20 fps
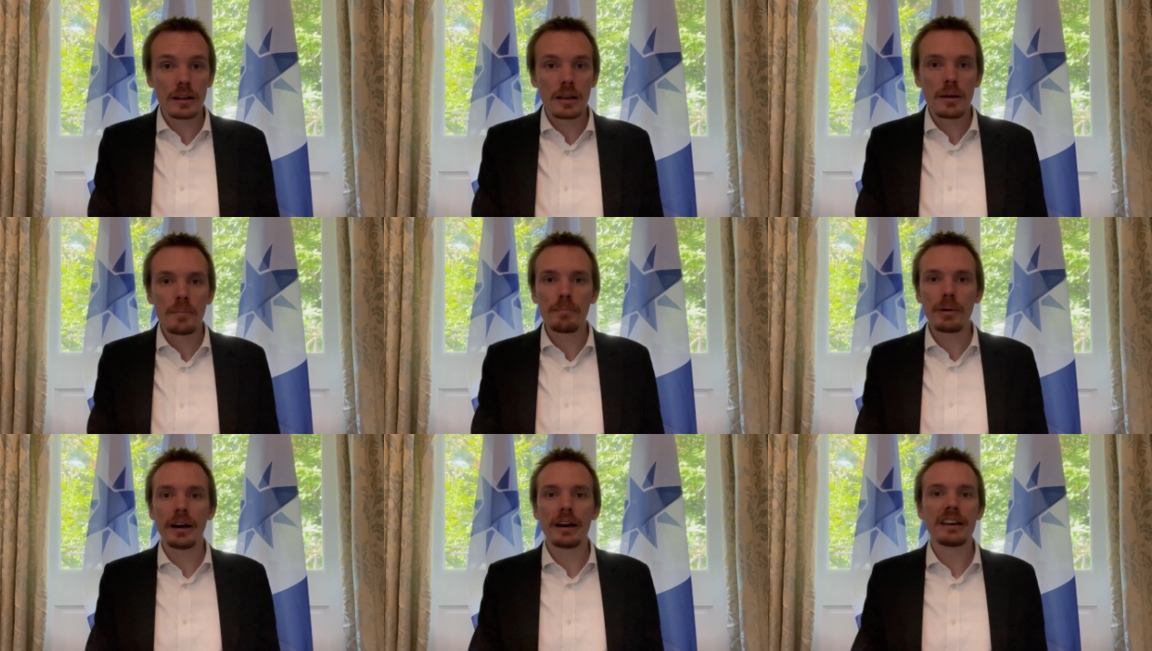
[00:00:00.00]

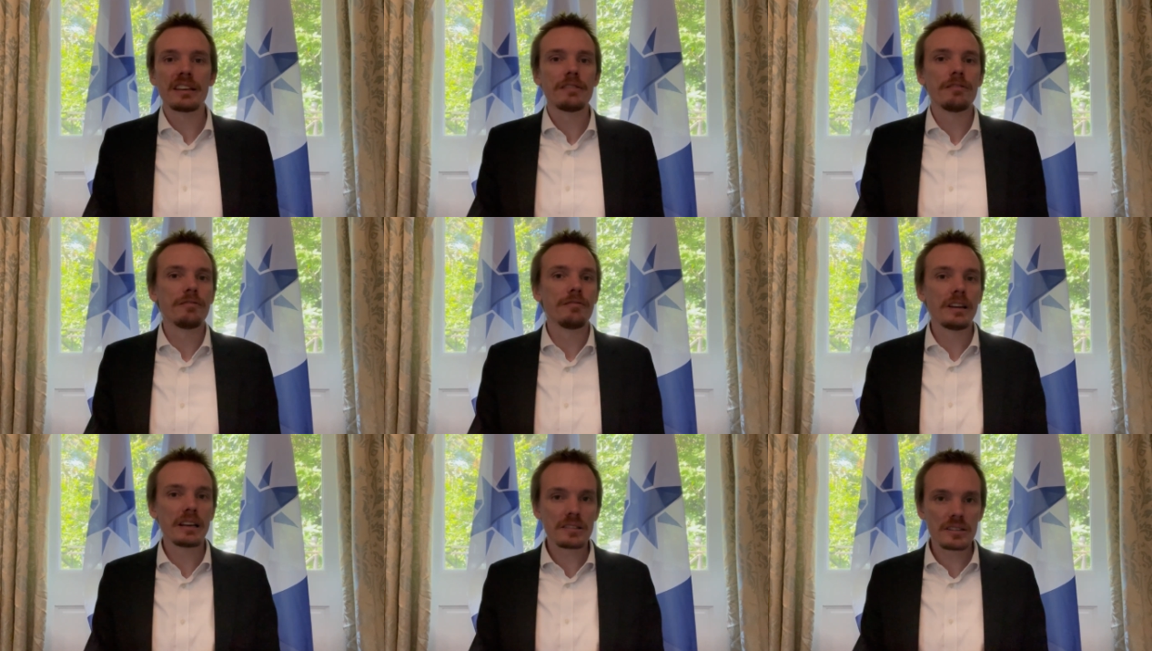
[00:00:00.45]
by
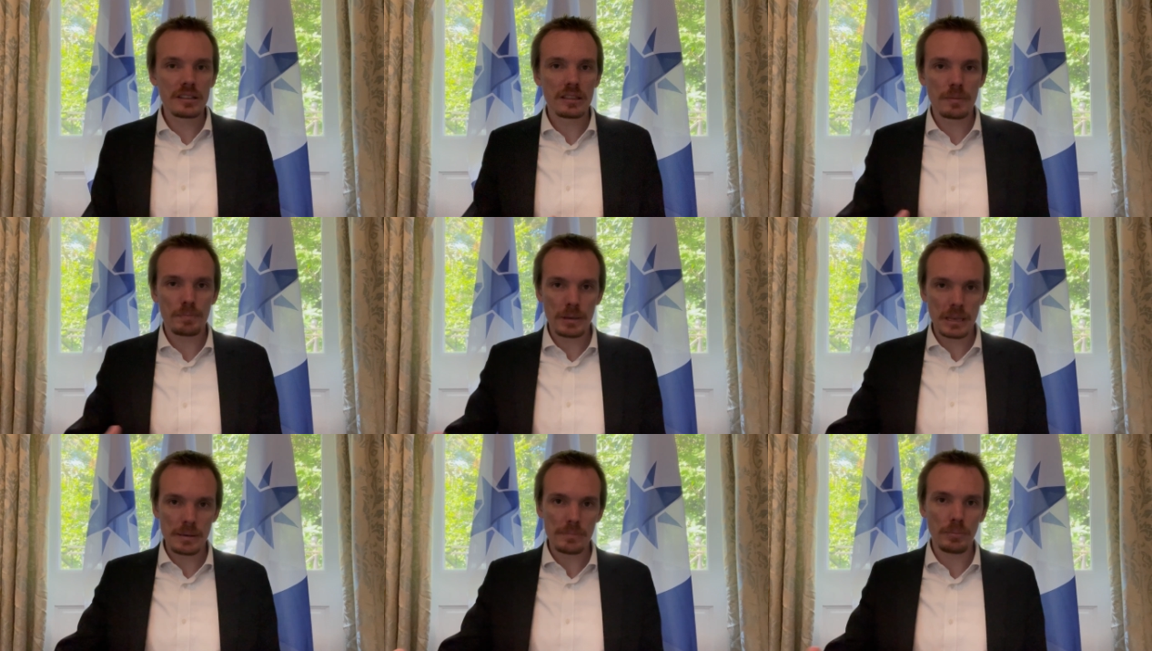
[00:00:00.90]
vetting the
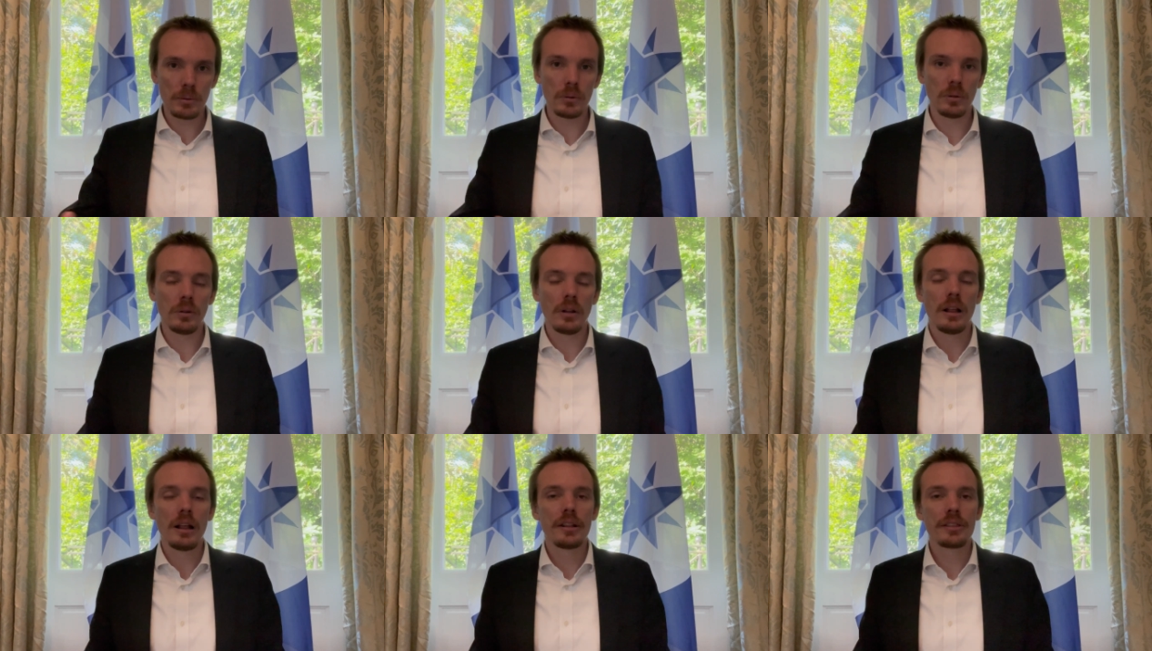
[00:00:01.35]

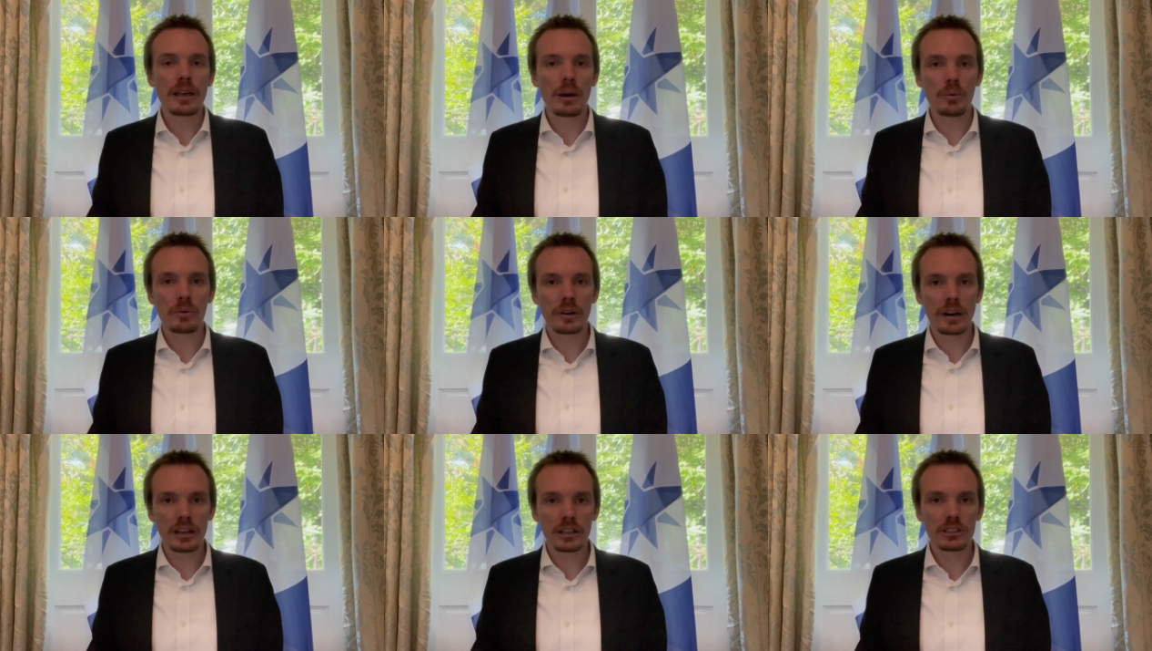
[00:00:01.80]
people that we're
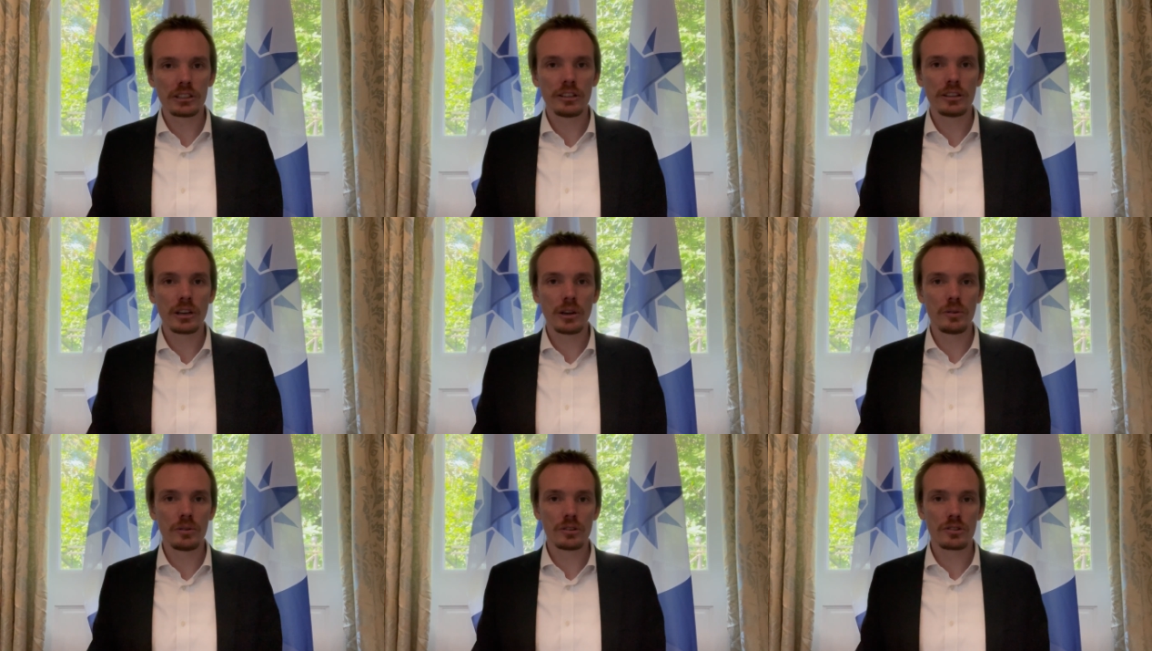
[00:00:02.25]
actually
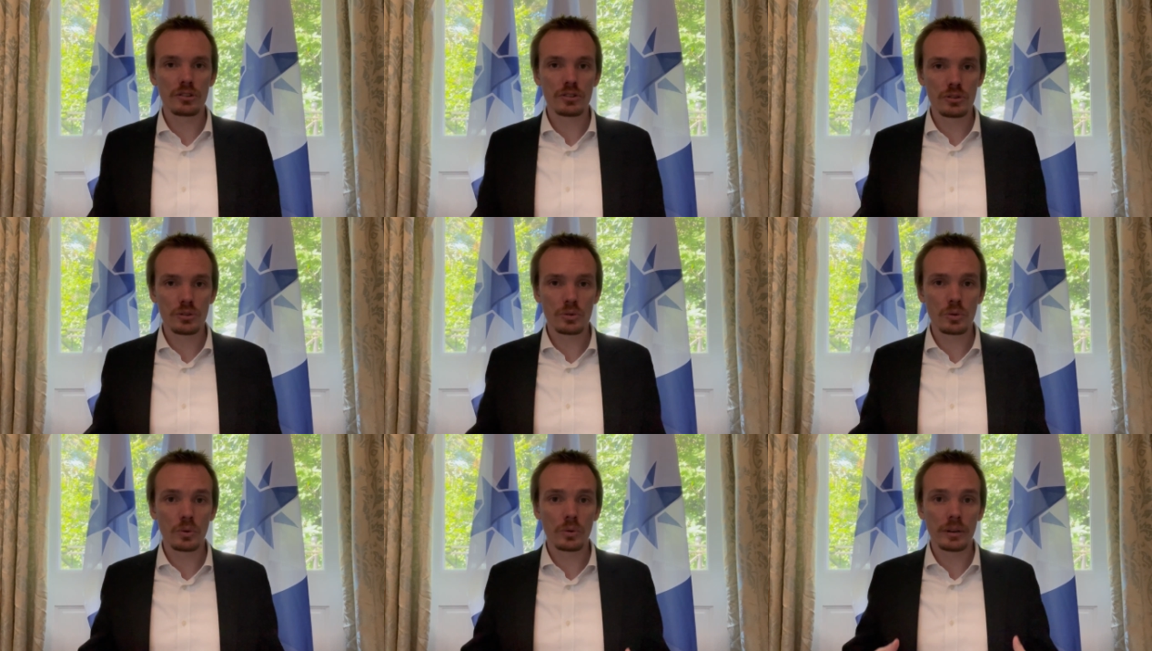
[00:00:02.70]
going to
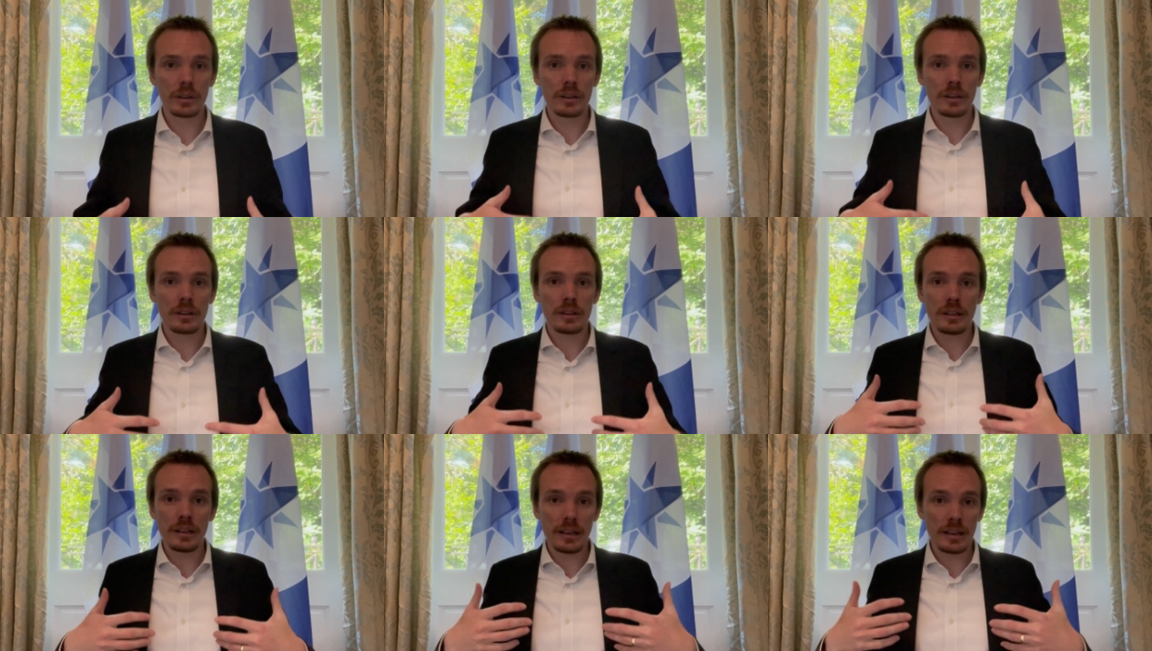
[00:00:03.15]
join
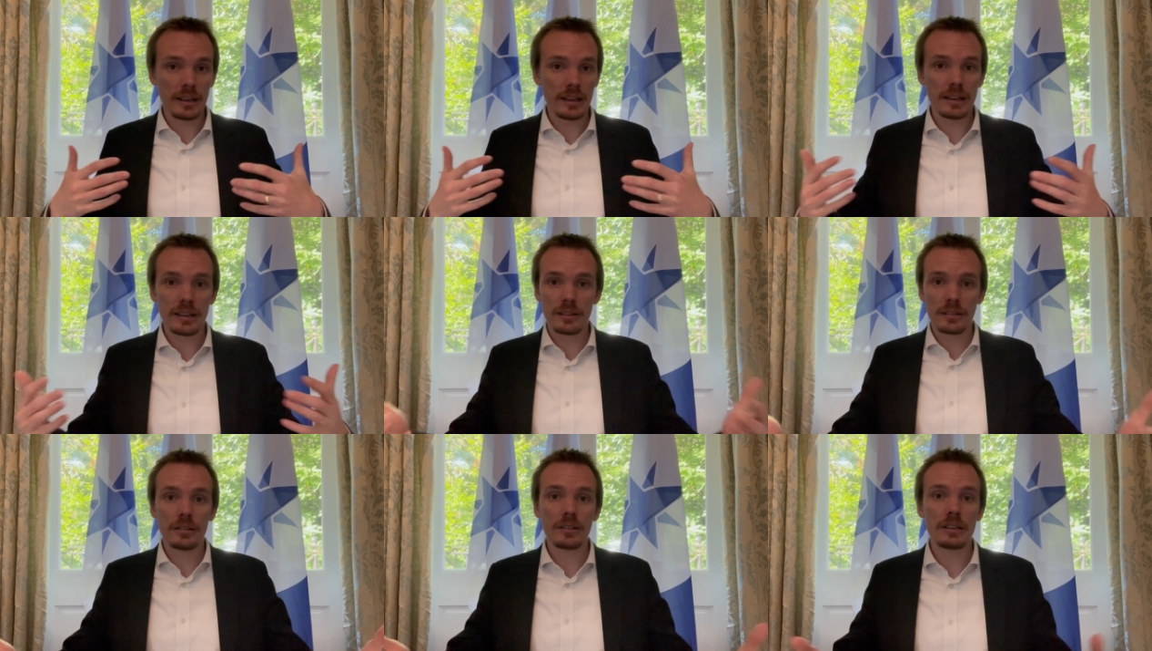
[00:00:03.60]

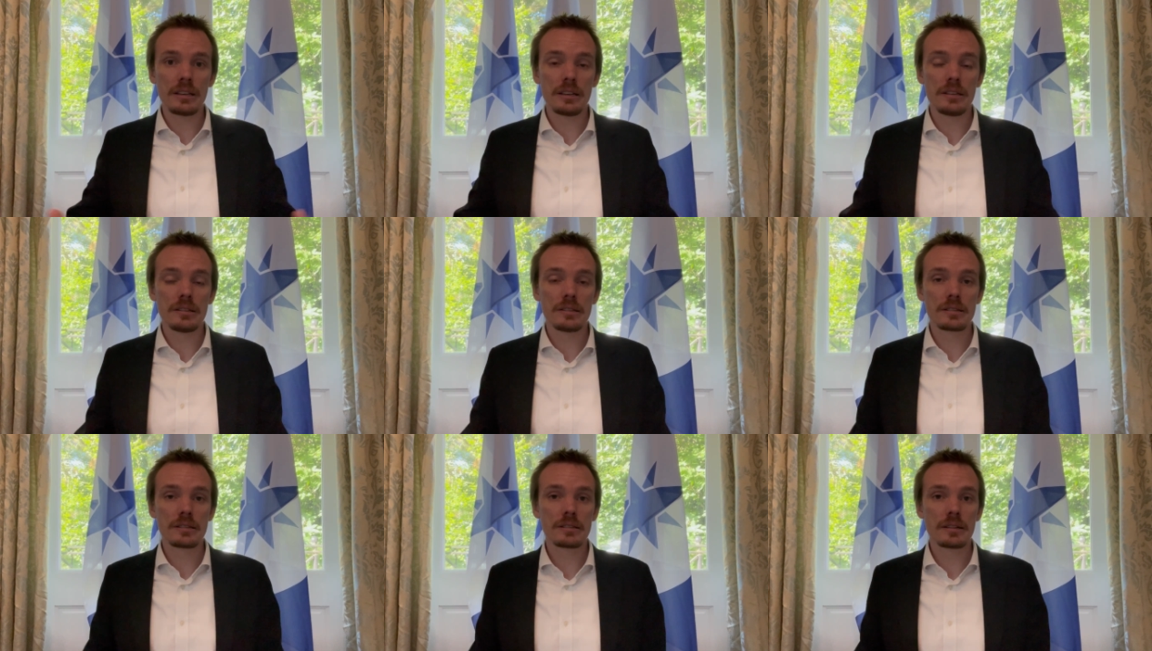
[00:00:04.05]

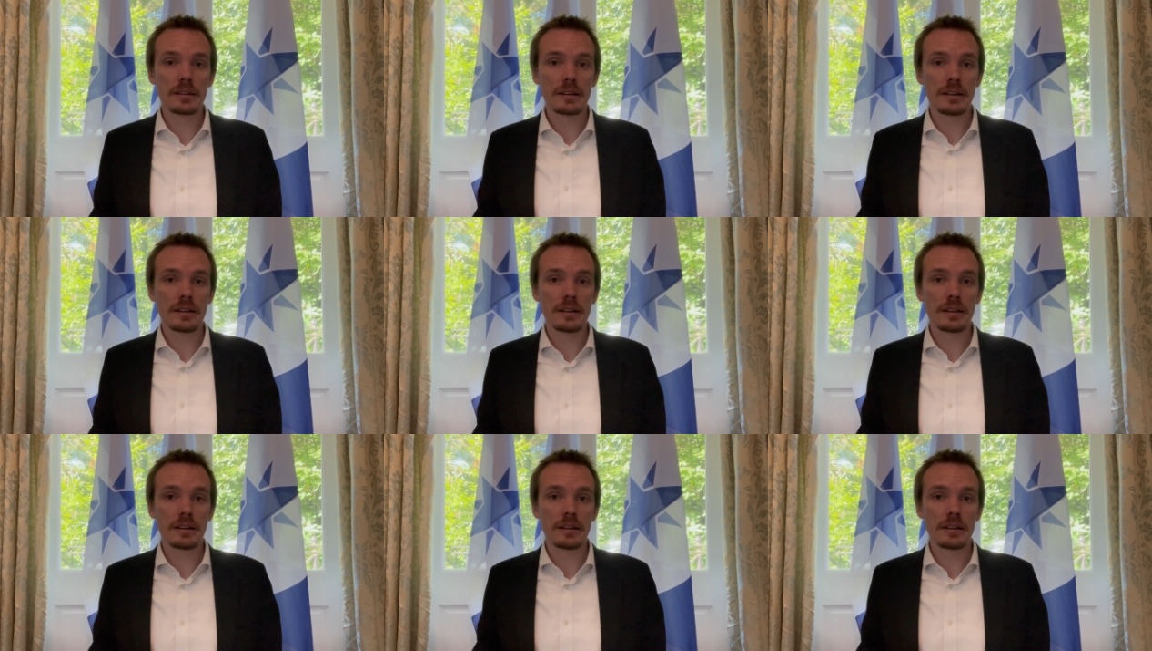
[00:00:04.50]
these